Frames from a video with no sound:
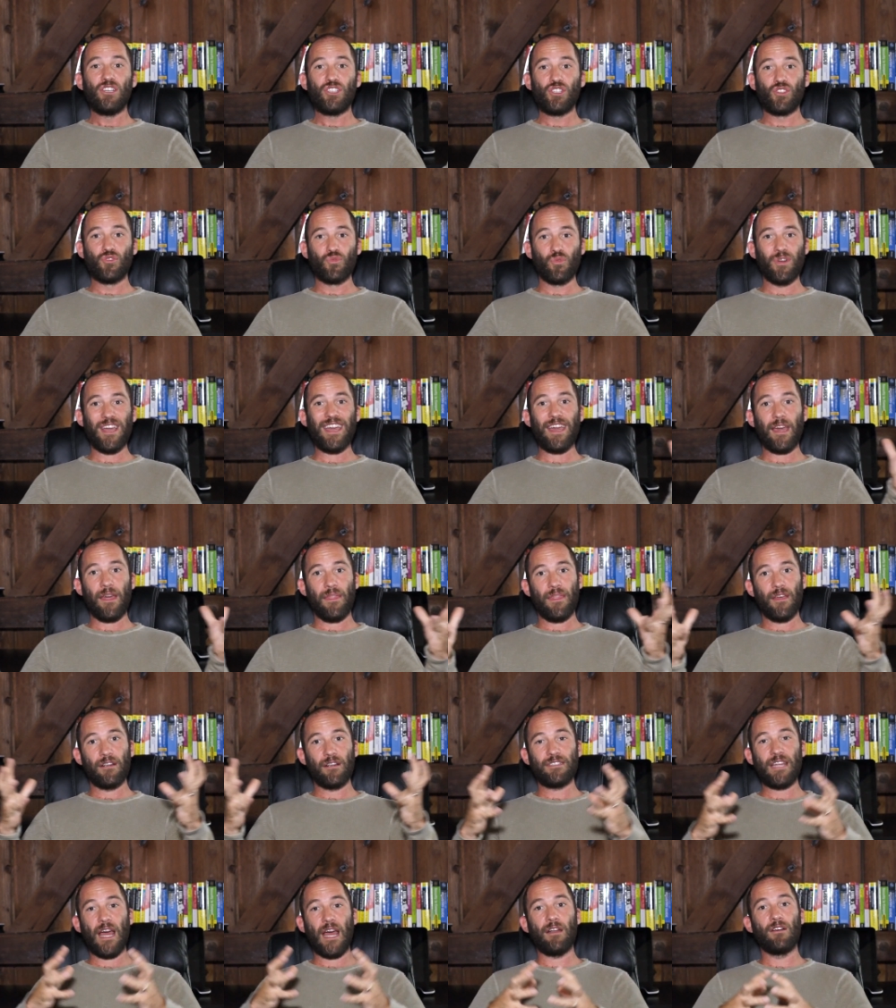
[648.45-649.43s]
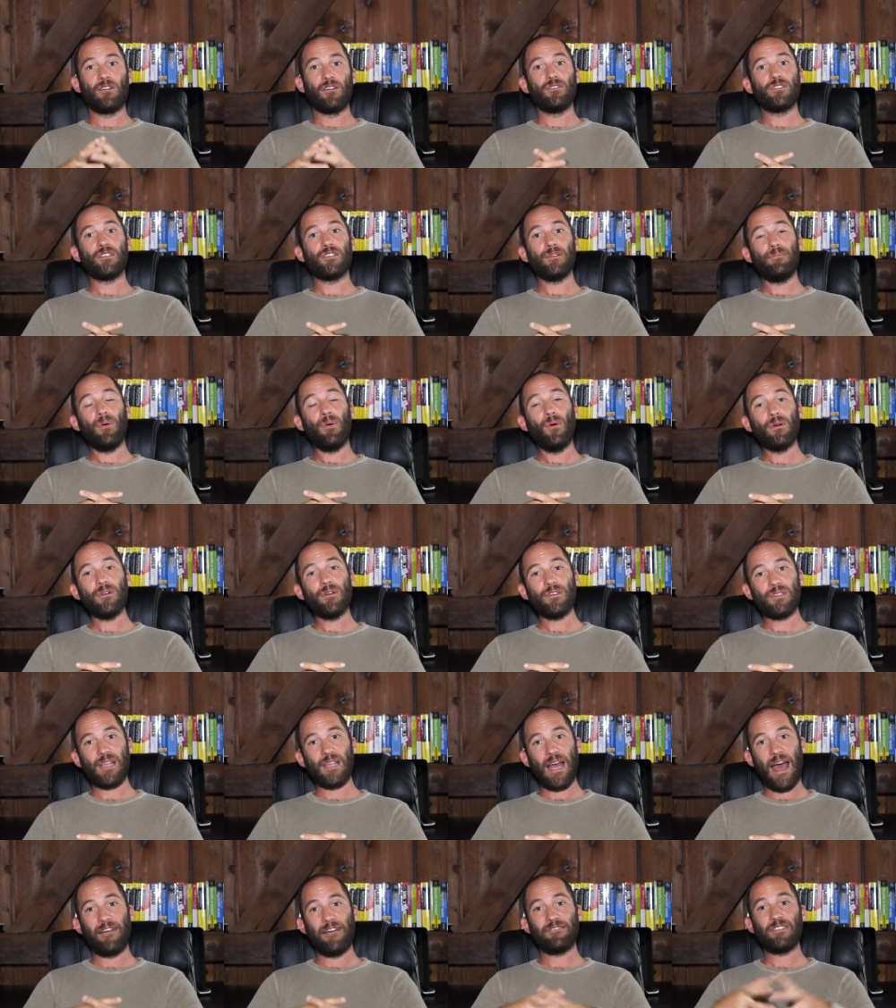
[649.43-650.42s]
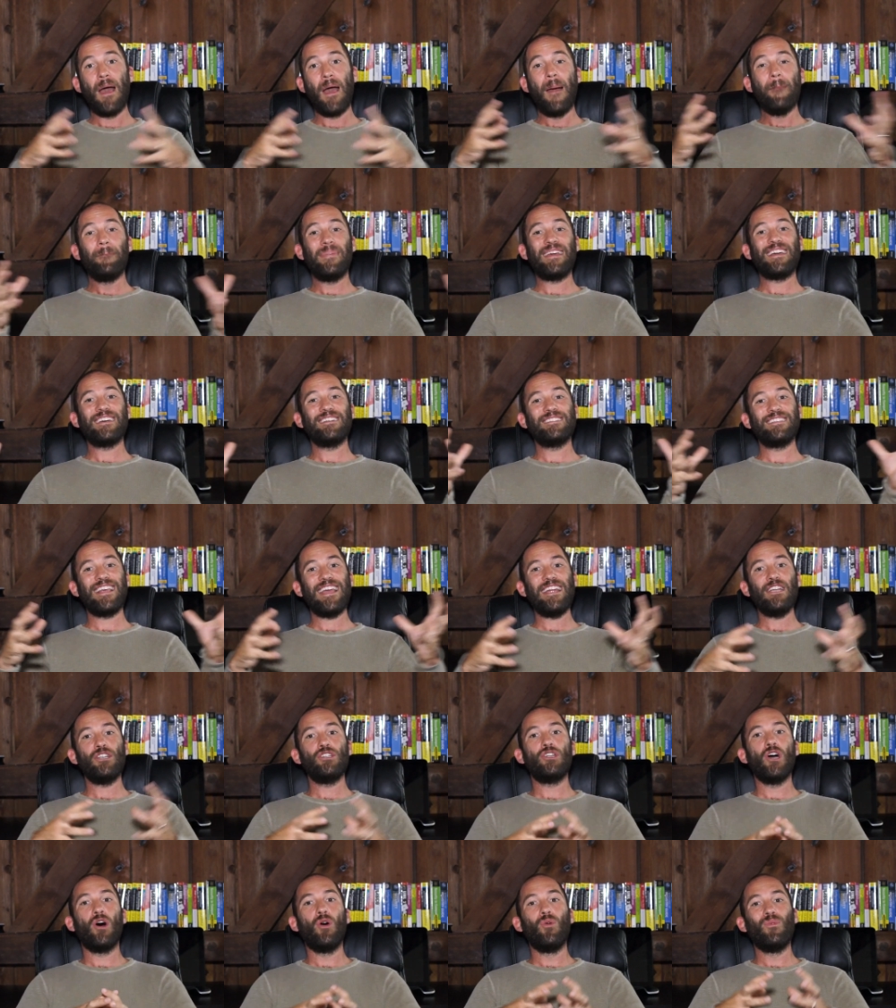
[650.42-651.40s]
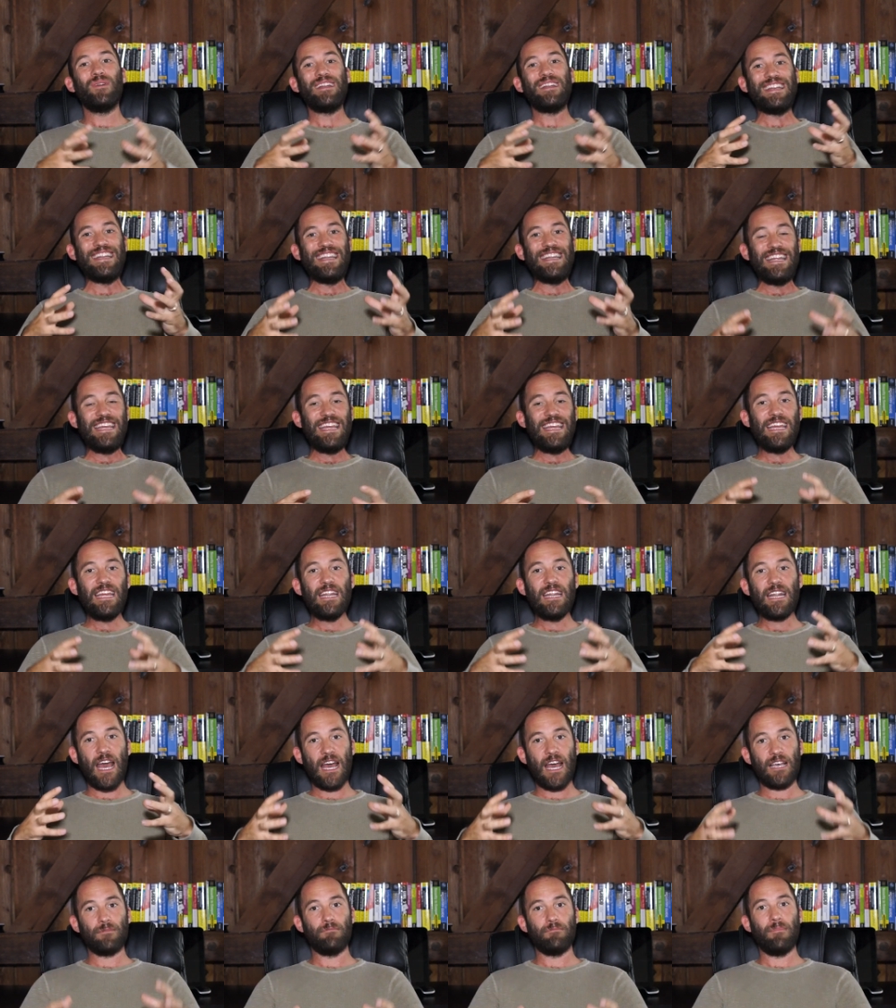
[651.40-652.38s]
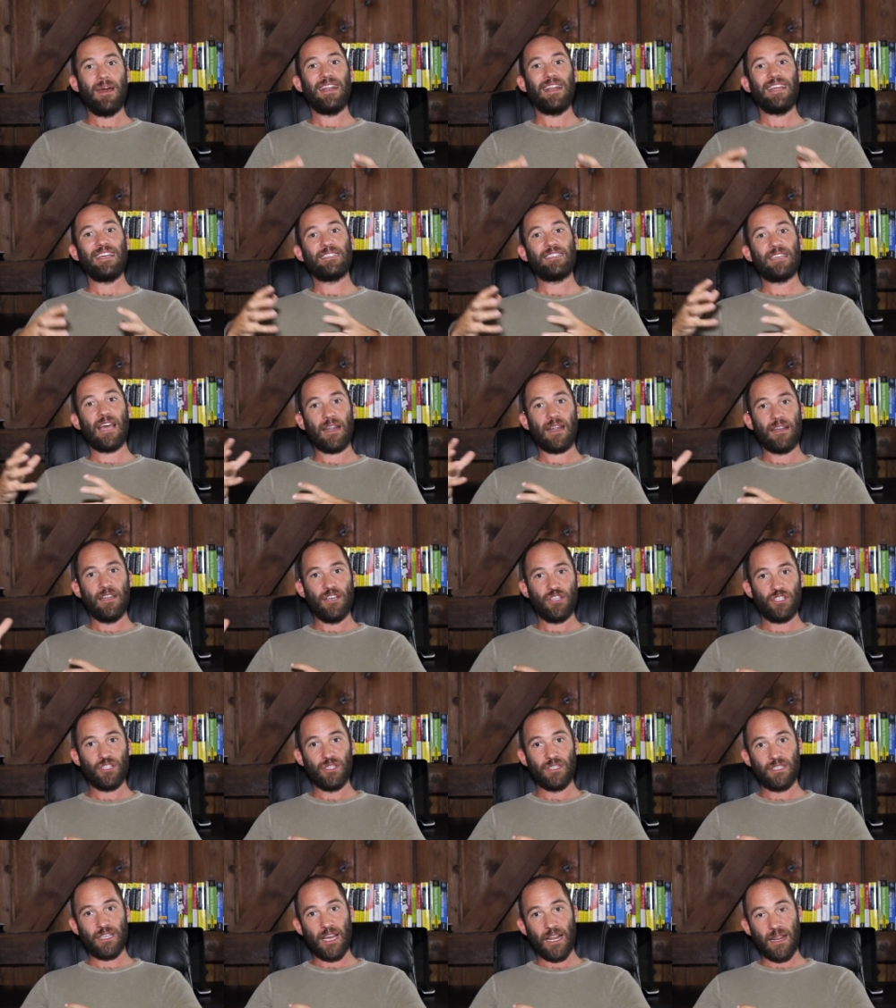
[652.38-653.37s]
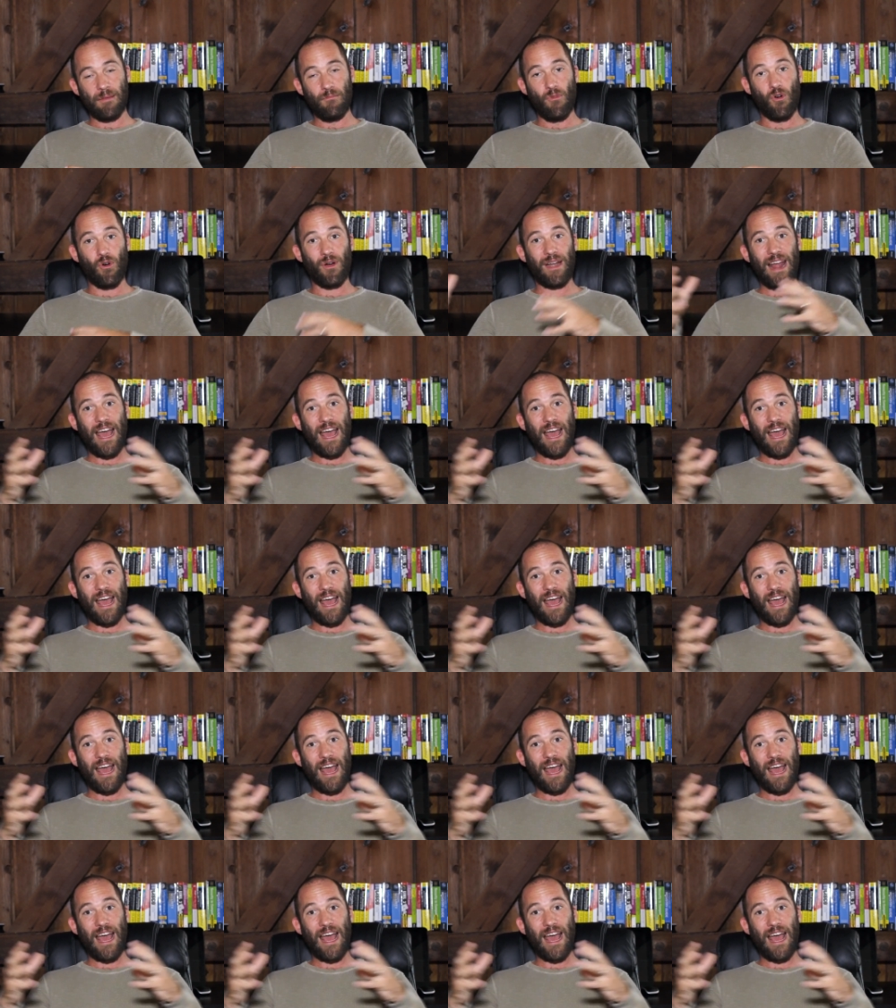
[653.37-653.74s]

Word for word: shrink their technical support staffs because they don't need as many technicians anymore.